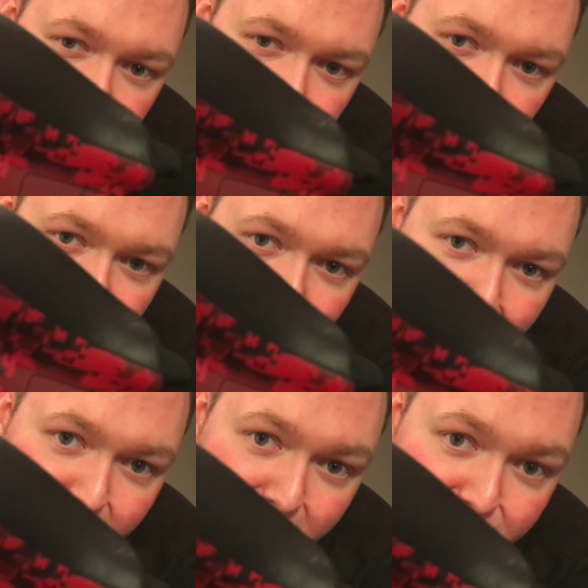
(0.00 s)
I'm
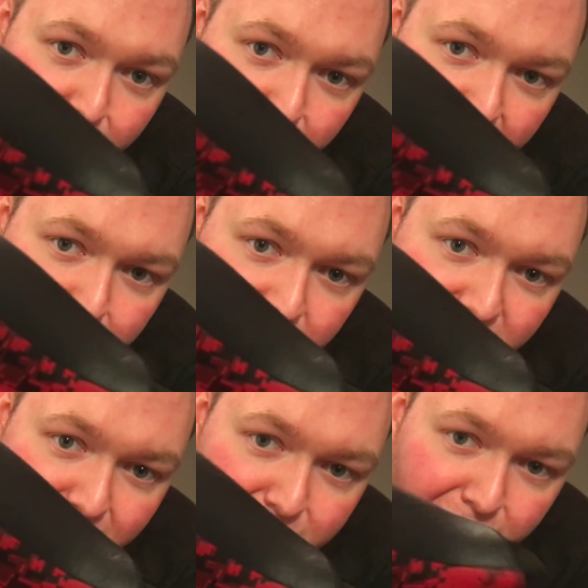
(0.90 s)
lacking the vocabulary
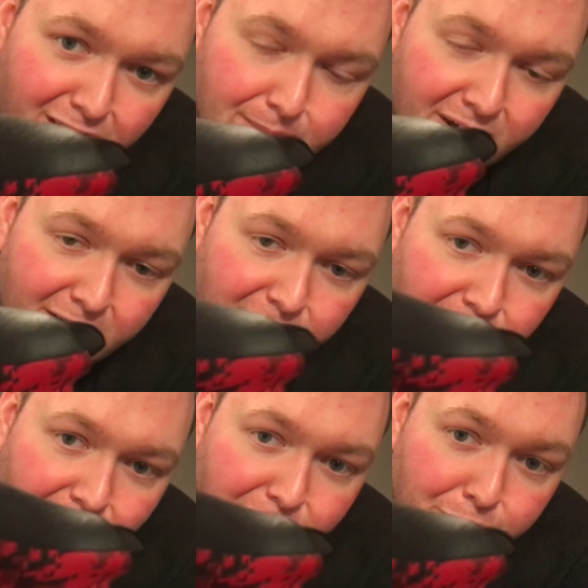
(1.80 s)
to describe it
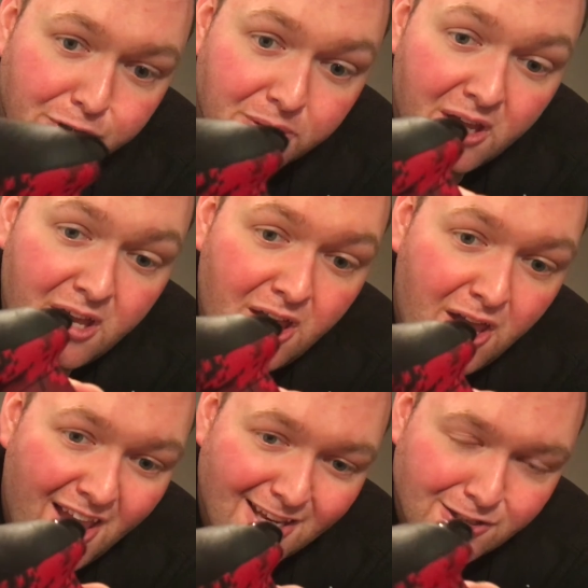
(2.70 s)
accurately for you.
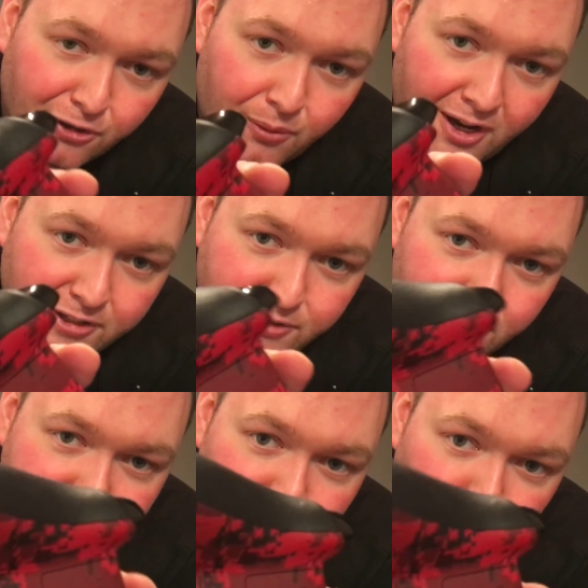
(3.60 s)
It's not quite as
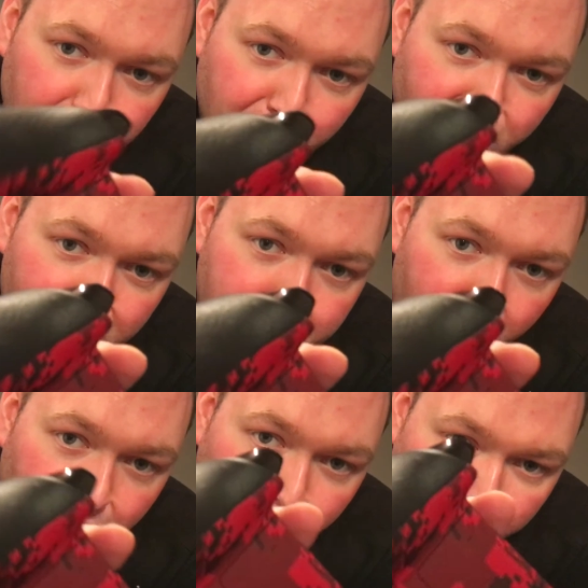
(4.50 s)
good as the rubber grip
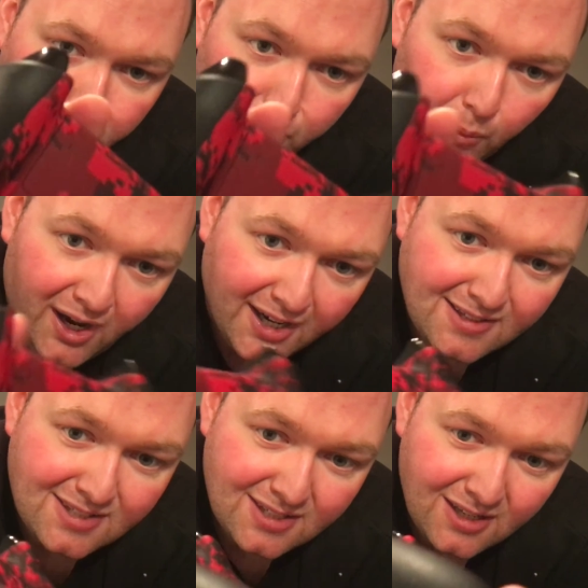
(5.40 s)
on the Lunar
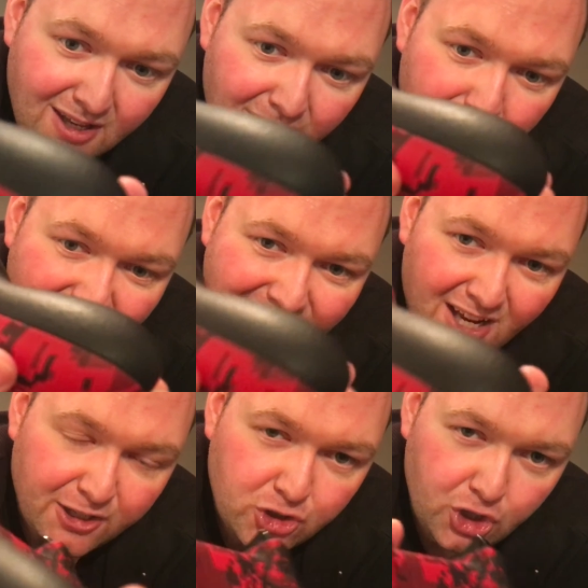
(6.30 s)
White, but it's
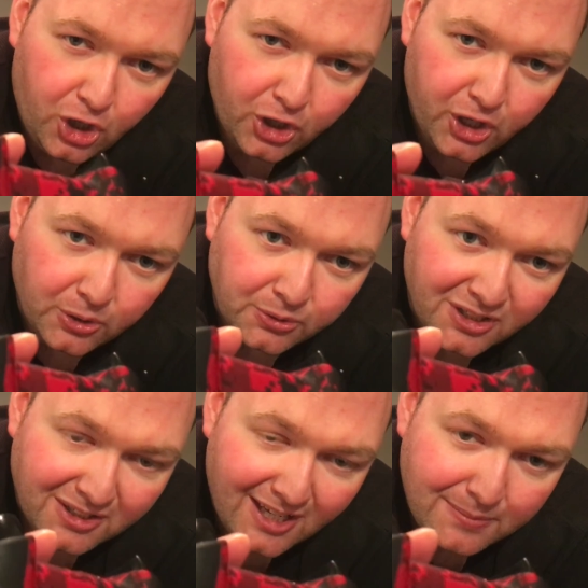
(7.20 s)
kind of
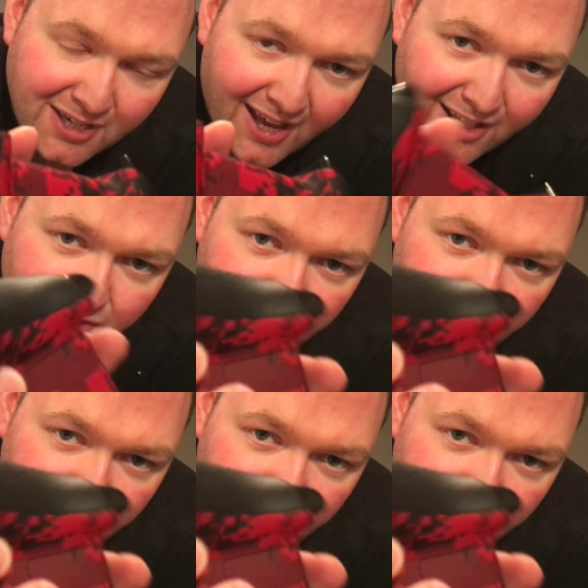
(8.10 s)
charcoaly. It keeps your hands